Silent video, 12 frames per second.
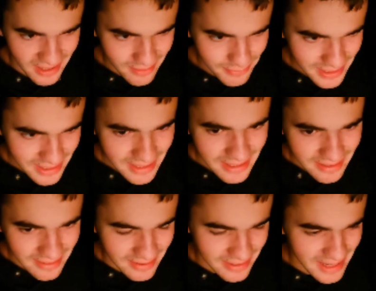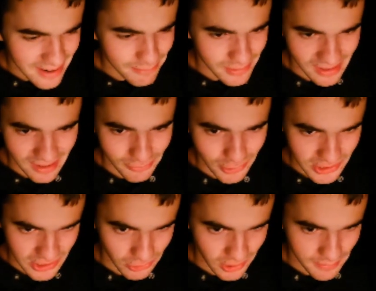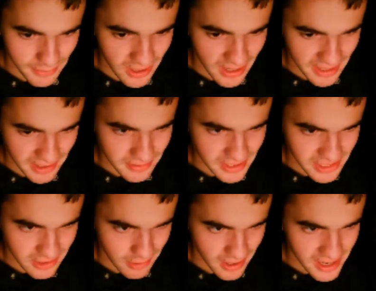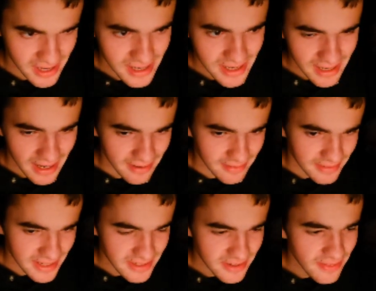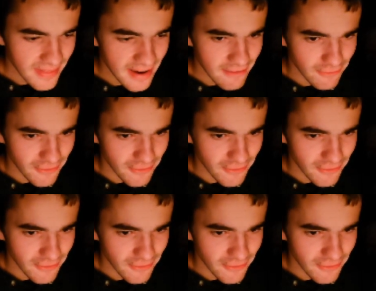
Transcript: up. Yep, love was torn apart, I don't disagree. And isn't that